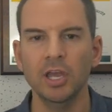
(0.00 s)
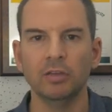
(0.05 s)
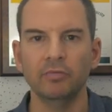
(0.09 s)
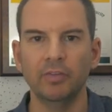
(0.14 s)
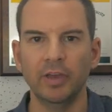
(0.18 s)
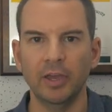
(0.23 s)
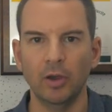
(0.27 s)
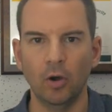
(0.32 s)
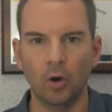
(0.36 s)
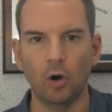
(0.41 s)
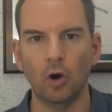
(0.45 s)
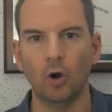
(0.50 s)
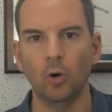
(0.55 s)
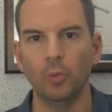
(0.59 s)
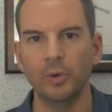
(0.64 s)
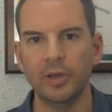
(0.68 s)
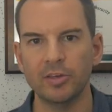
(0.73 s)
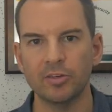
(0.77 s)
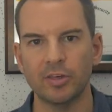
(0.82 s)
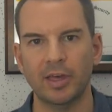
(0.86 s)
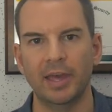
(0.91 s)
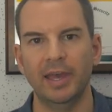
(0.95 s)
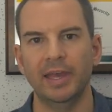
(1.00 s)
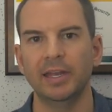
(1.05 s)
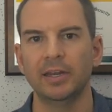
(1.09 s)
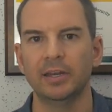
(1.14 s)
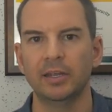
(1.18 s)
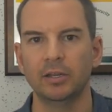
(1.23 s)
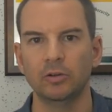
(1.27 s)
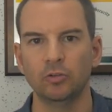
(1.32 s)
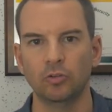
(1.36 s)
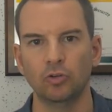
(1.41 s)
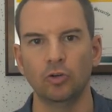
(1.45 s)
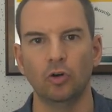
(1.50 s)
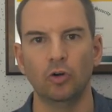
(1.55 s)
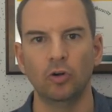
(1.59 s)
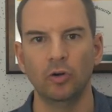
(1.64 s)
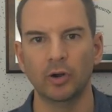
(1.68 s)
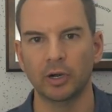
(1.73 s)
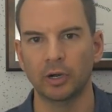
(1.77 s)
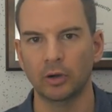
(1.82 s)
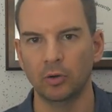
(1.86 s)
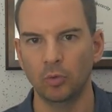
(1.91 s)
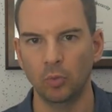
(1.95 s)
They always hit
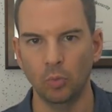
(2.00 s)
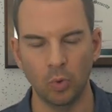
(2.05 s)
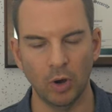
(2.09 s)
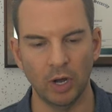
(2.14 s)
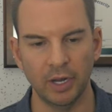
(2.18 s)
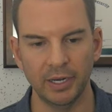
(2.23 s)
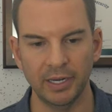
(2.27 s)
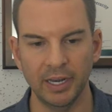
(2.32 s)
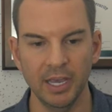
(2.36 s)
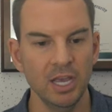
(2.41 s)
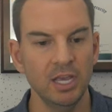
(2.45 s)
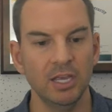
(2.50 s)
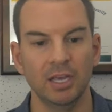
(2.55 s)
controller one.